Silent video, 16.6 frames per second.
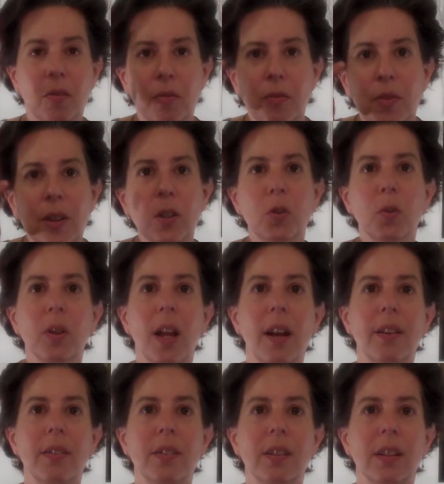
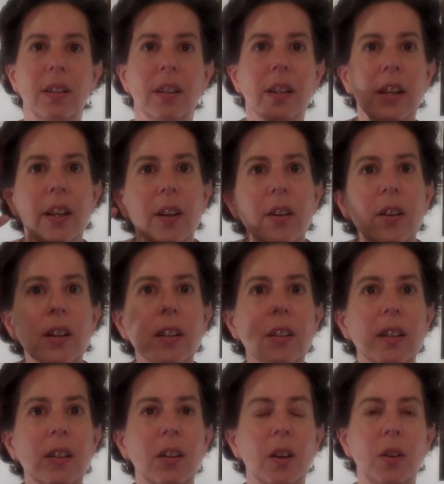visualizing, hearing
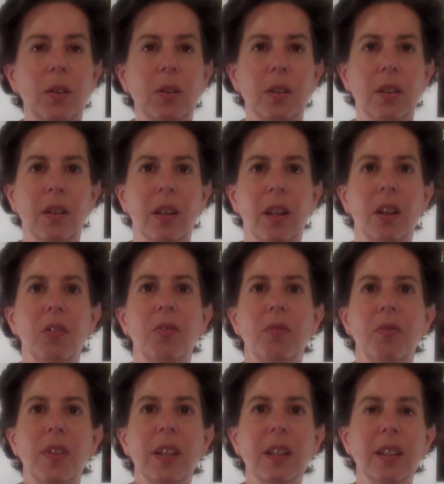the note, and
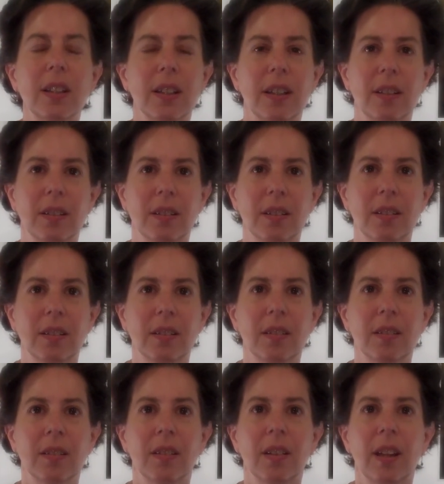feeling it.
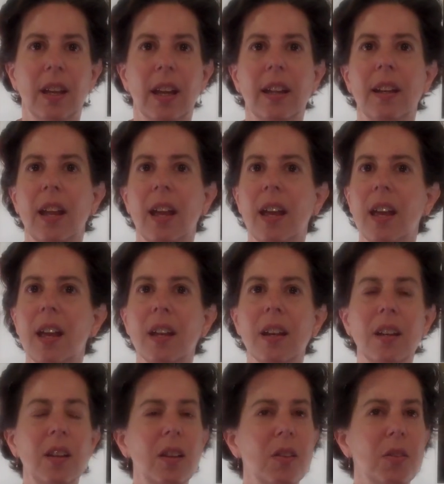And
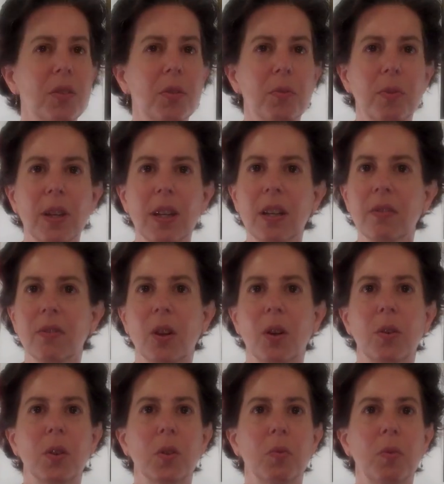any three of
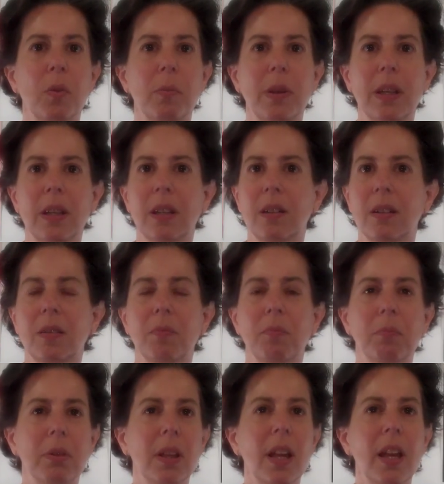those will be in
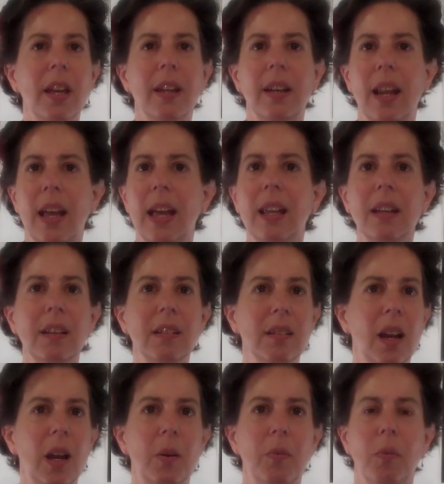play at any
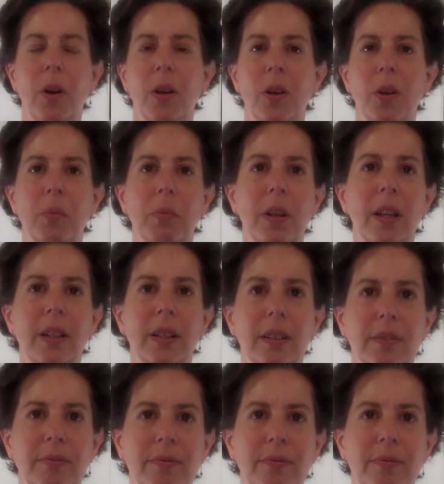time while you're playing.